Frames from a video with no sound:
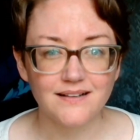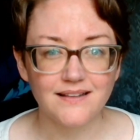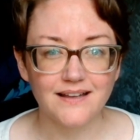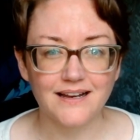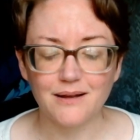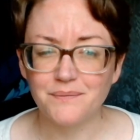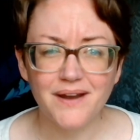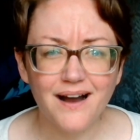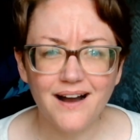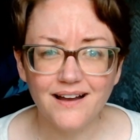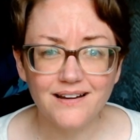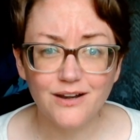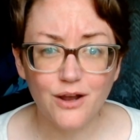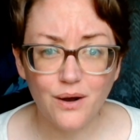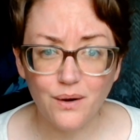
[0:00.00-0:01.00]
like i'm
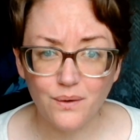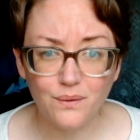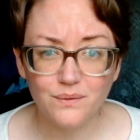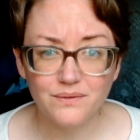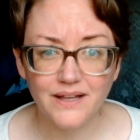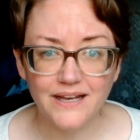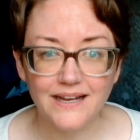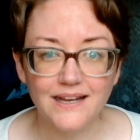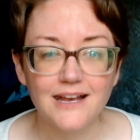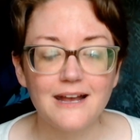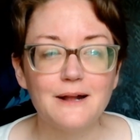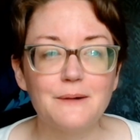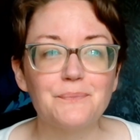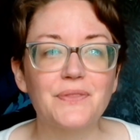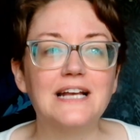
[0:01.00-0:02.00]
not no like
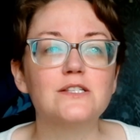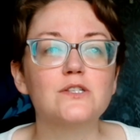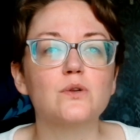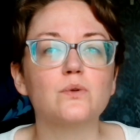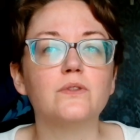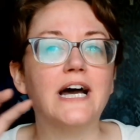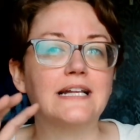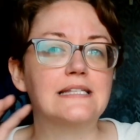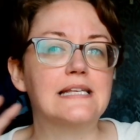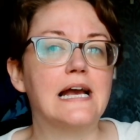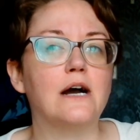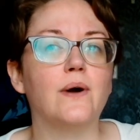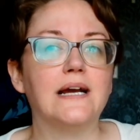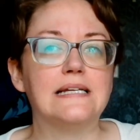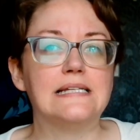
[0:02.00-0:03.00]
and so that's
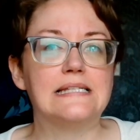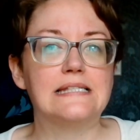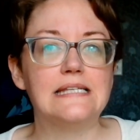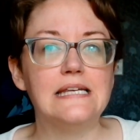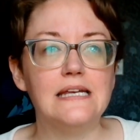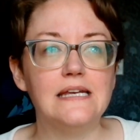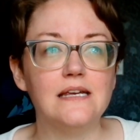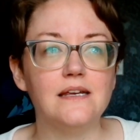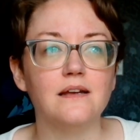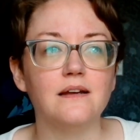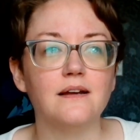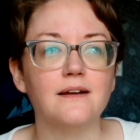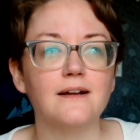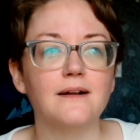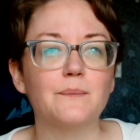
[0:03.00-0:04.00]
how i see
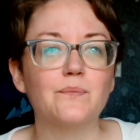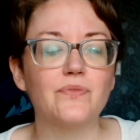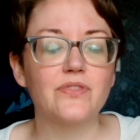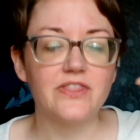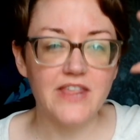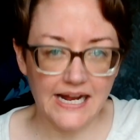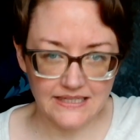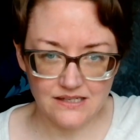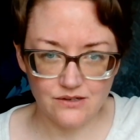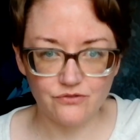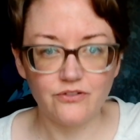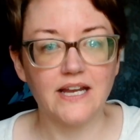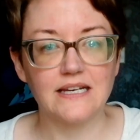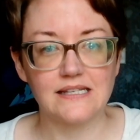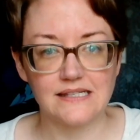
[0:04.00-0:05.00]
that's a
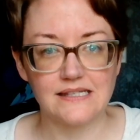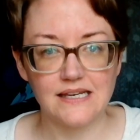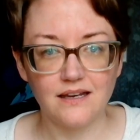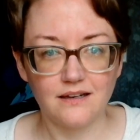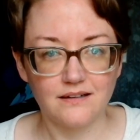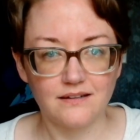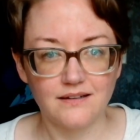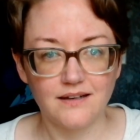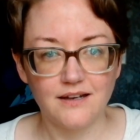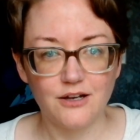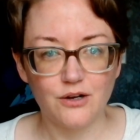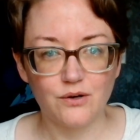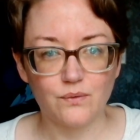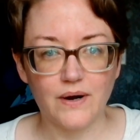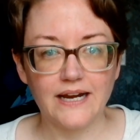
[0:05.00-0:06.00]
fantasy
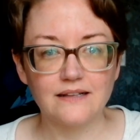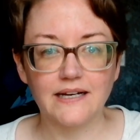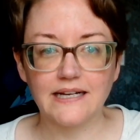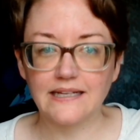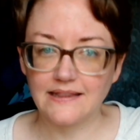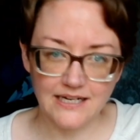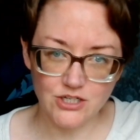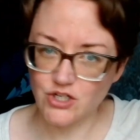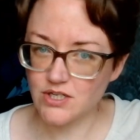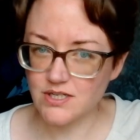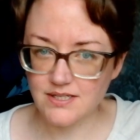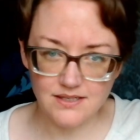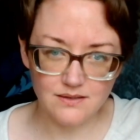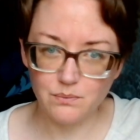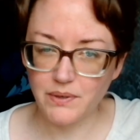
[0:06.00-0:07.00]
right like that's
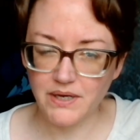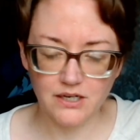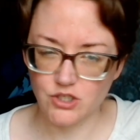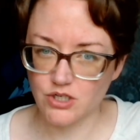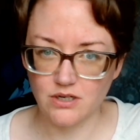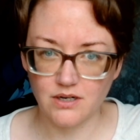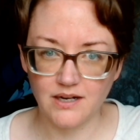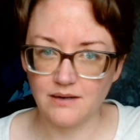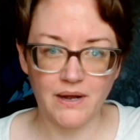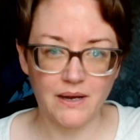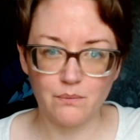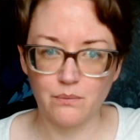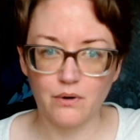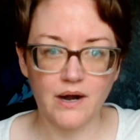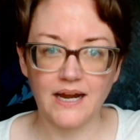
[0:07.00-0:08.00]
just a picture in my
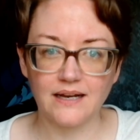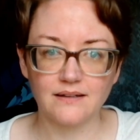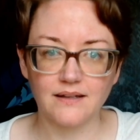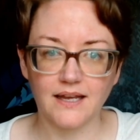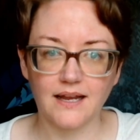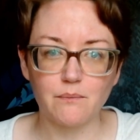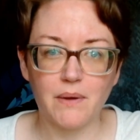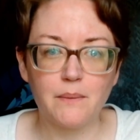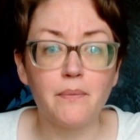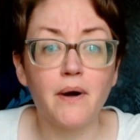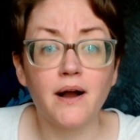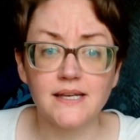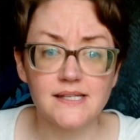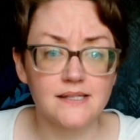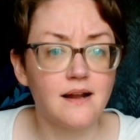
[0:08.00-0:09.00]
brain like my
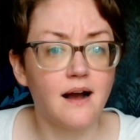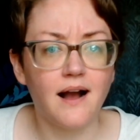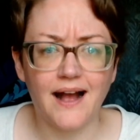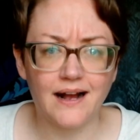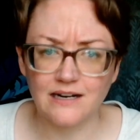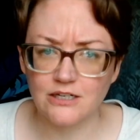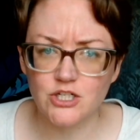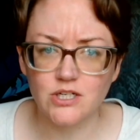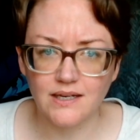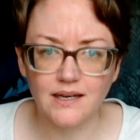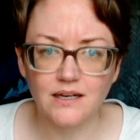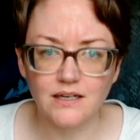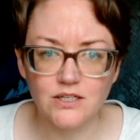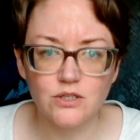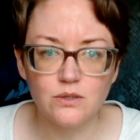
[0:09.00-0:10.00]
body's not actually
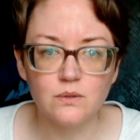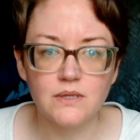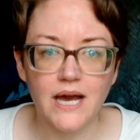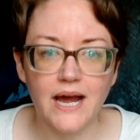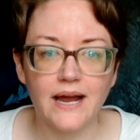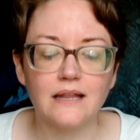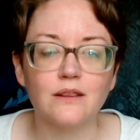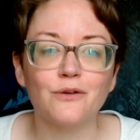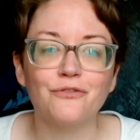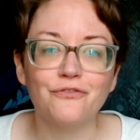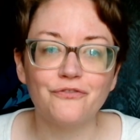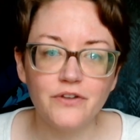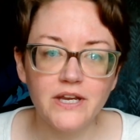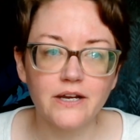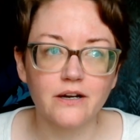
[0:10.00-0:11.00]
going to do that and the
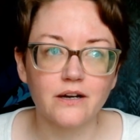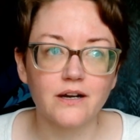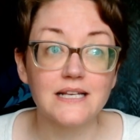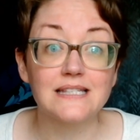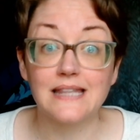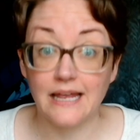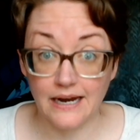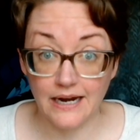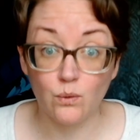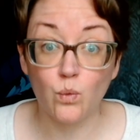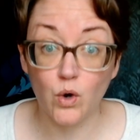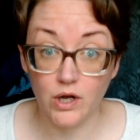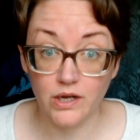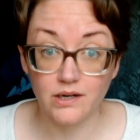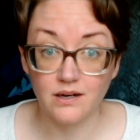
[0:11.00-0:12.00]
fear is that i
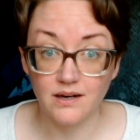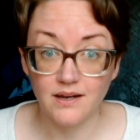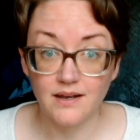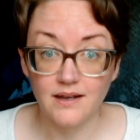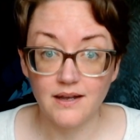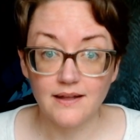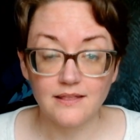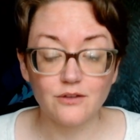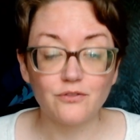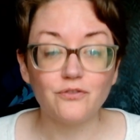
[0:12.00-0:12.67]
would the